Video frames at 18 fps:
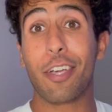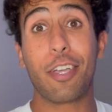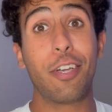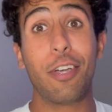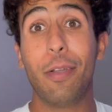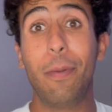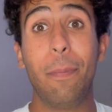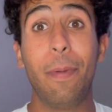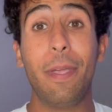
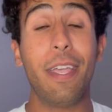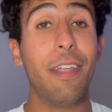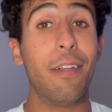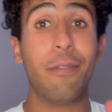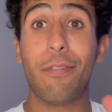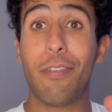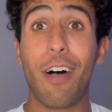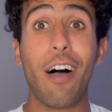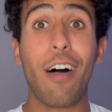could be
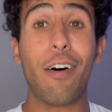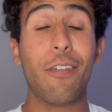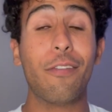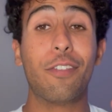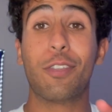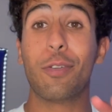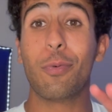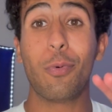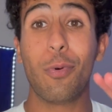
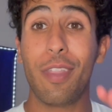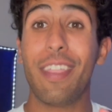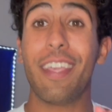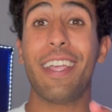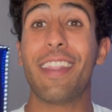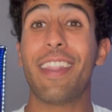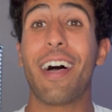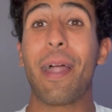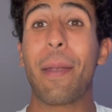involved with
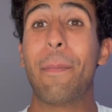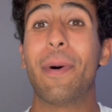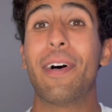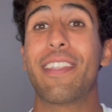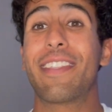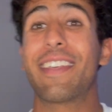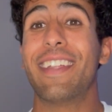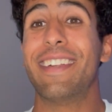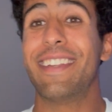Elon
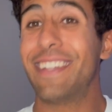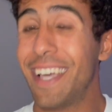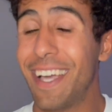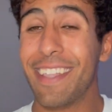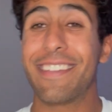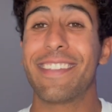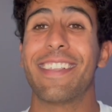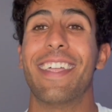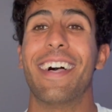Musk and
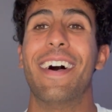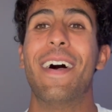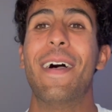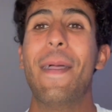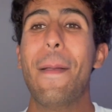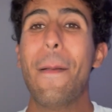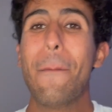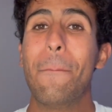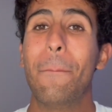Tesla.
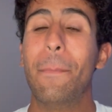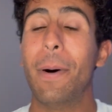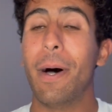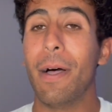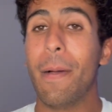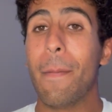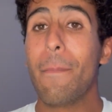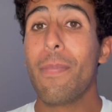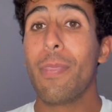
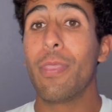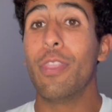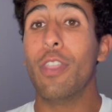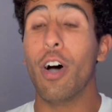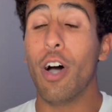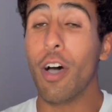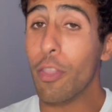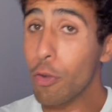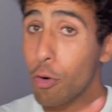But
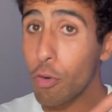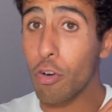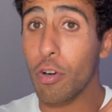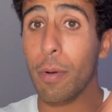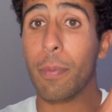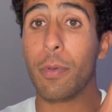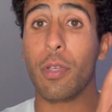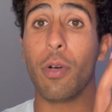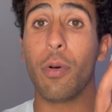the other
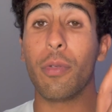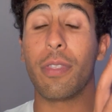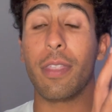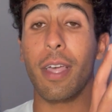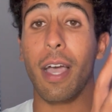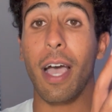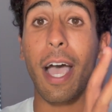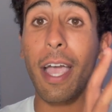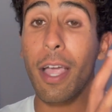cryptos
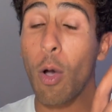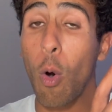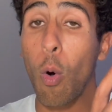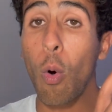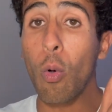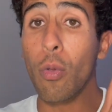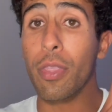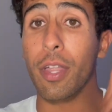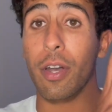that I
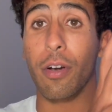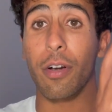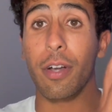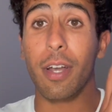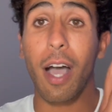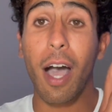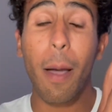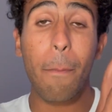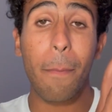hold that are
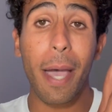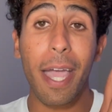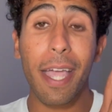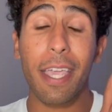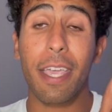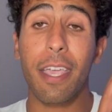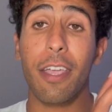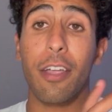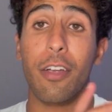not
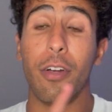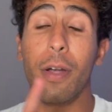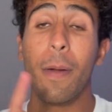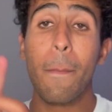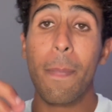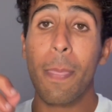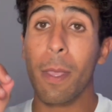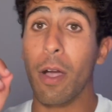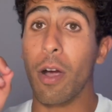back here
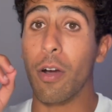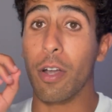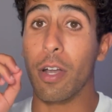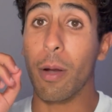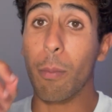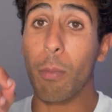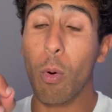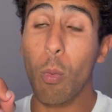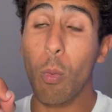are number